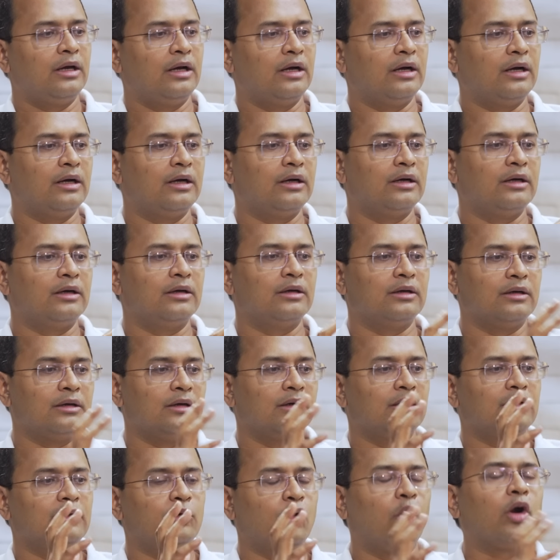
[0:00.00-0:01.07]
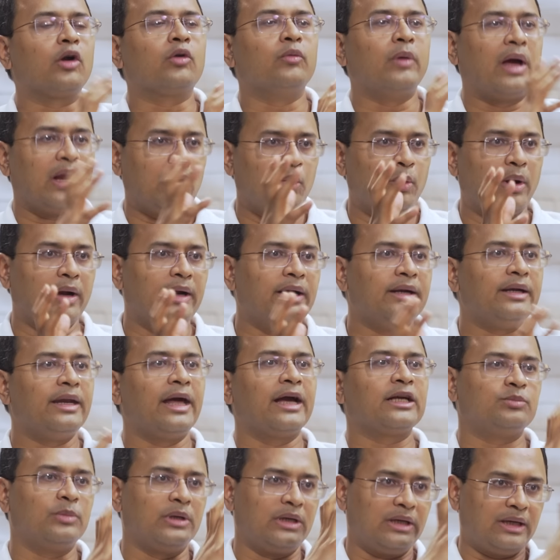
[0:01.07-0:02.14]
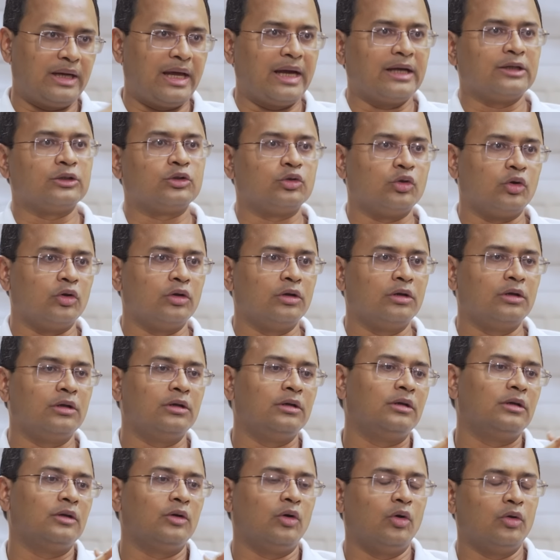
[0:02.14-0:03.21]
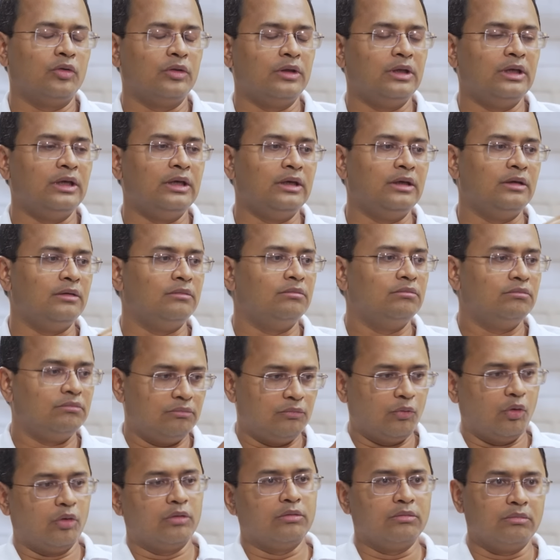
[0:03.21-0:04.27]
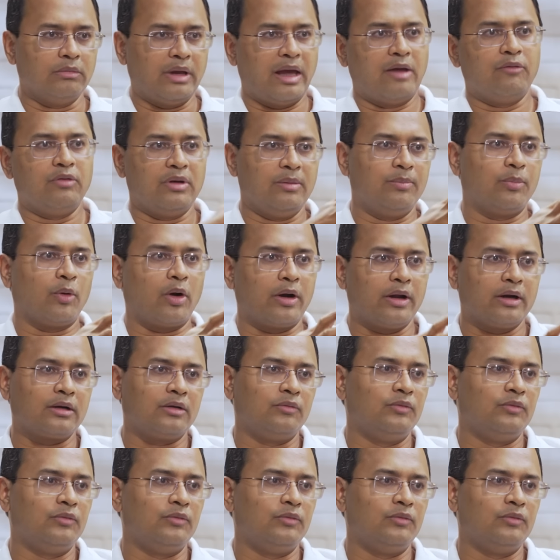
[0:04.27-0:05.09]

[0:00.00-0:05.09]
not value-added tax, but tax on every product,